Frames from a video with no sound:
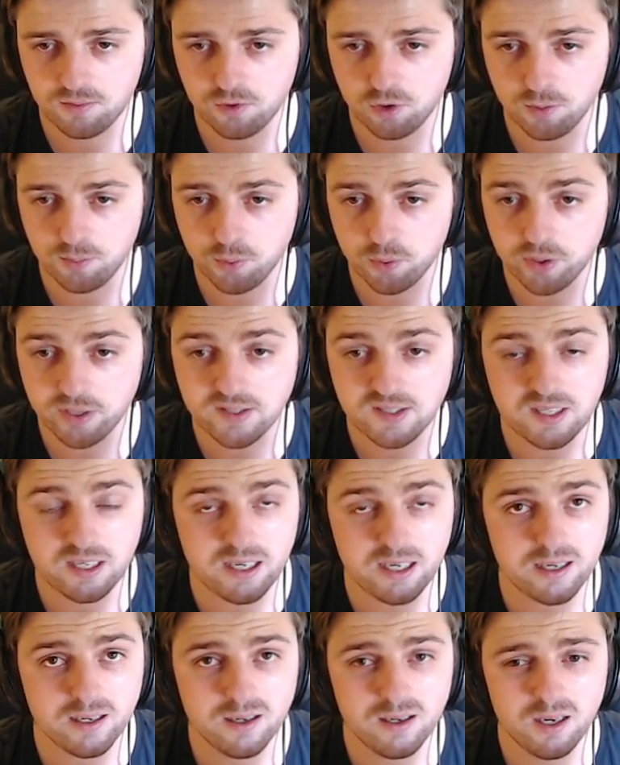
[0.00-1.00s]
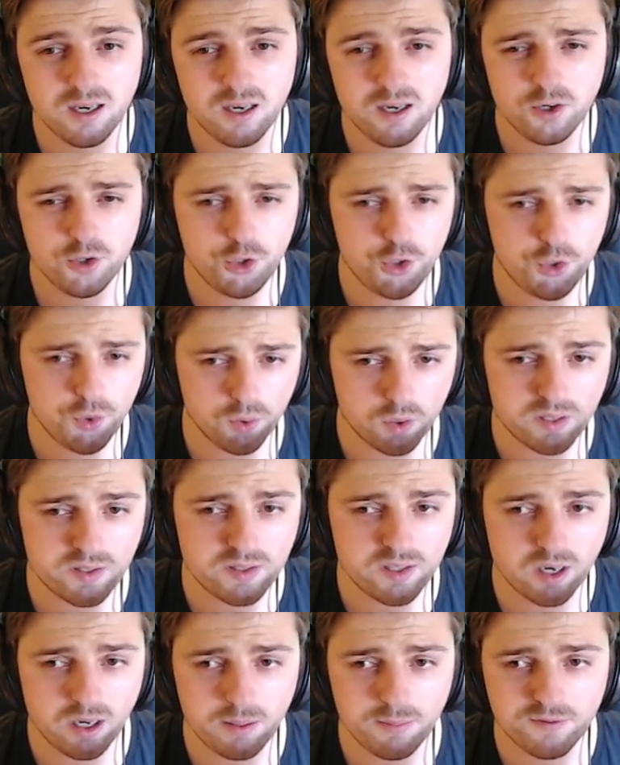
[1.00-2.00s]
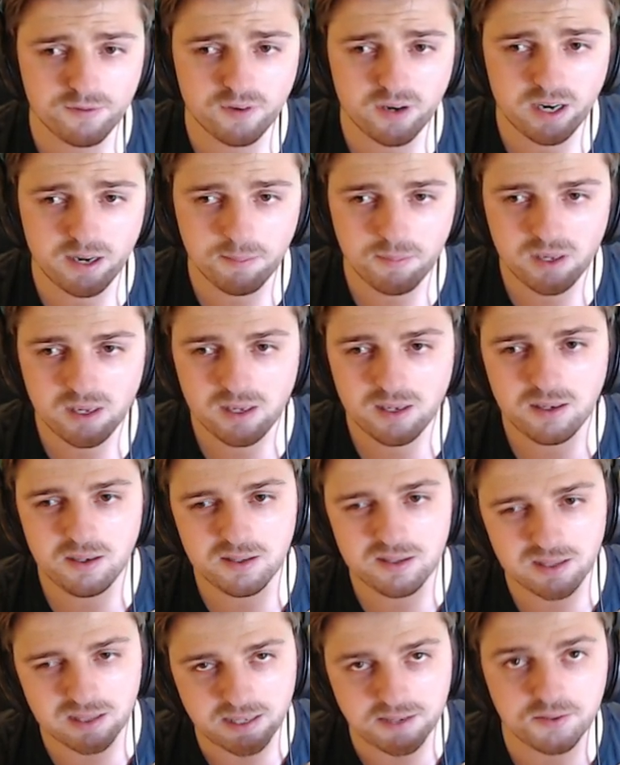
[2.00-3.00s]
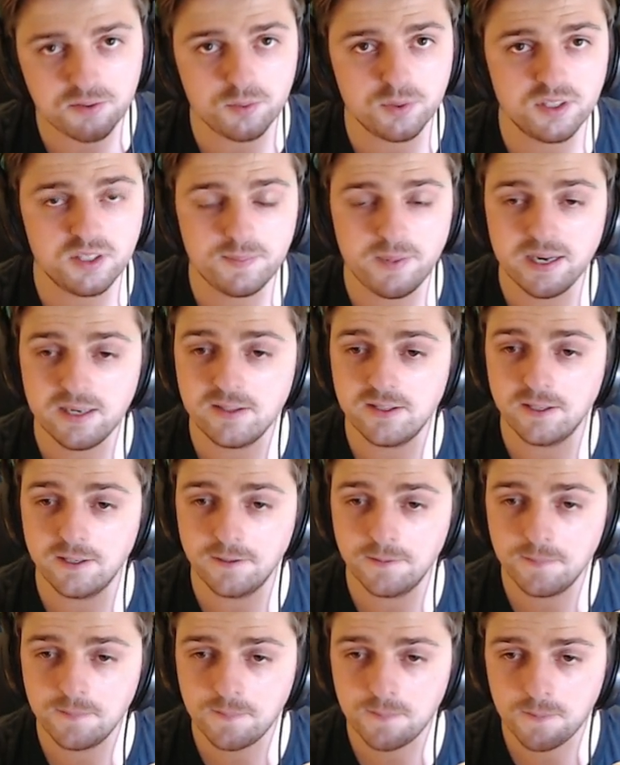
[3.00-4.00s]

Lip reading: points here, shorter time frame, it's less respected.